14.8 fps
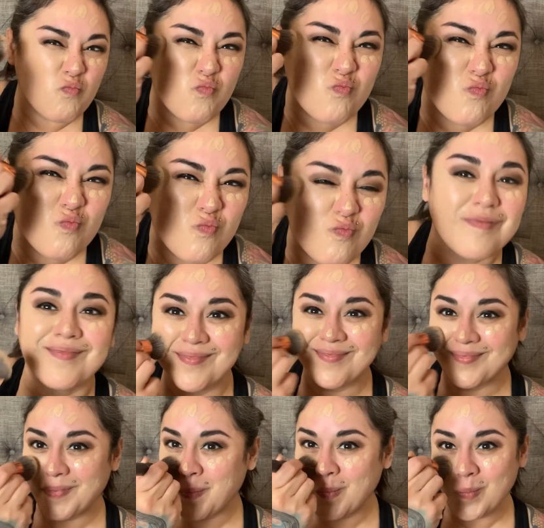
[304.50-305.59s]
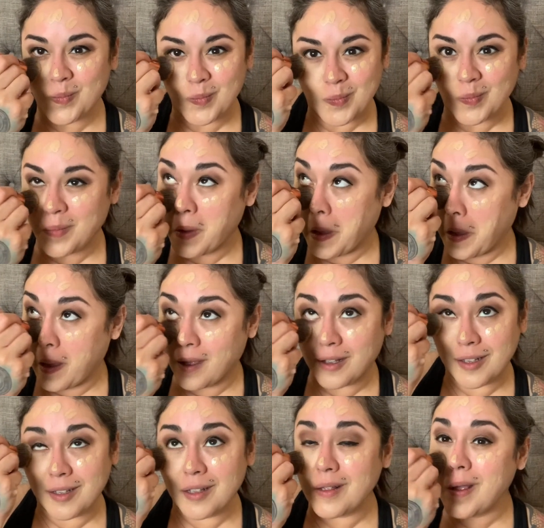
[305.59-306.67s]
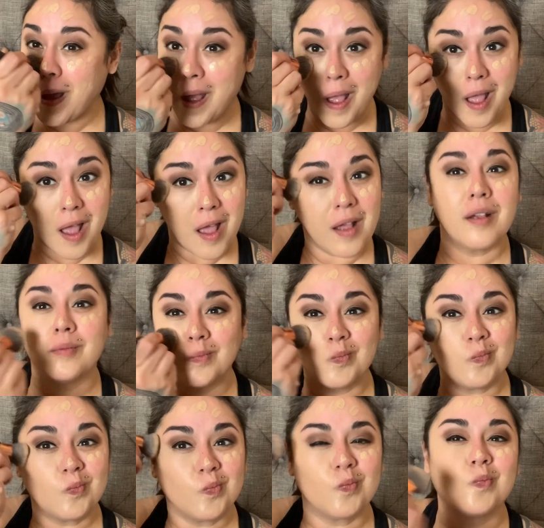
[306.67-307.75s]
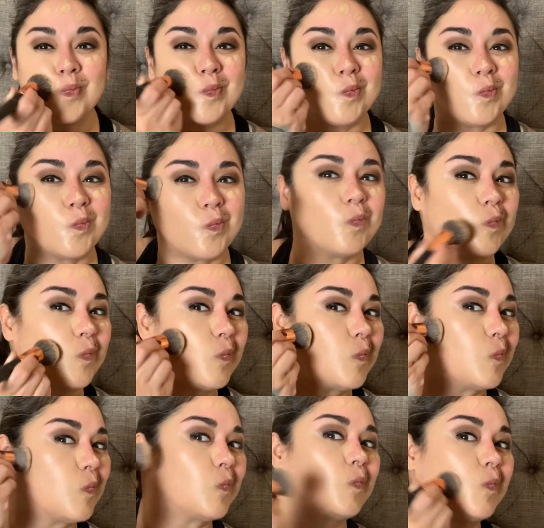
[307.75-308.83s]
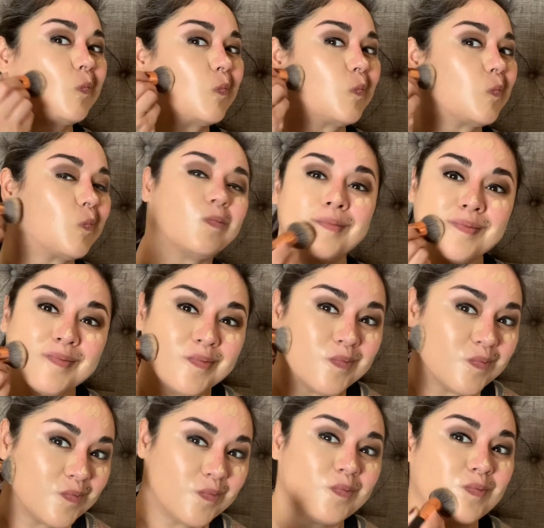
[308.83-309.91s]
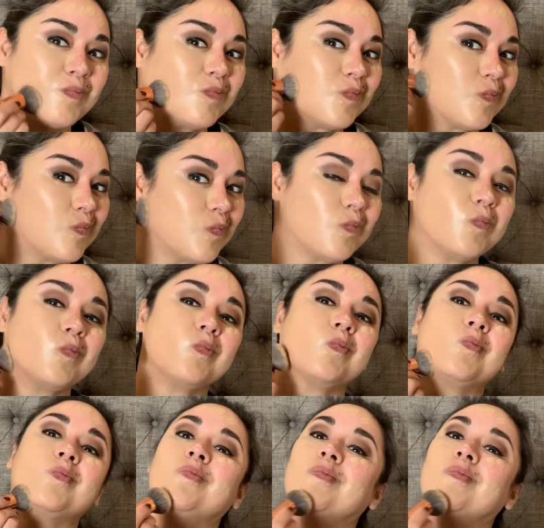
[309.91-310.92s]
peach, it's not too red. It's perfect for my skin tone, and it's full coverage. And I found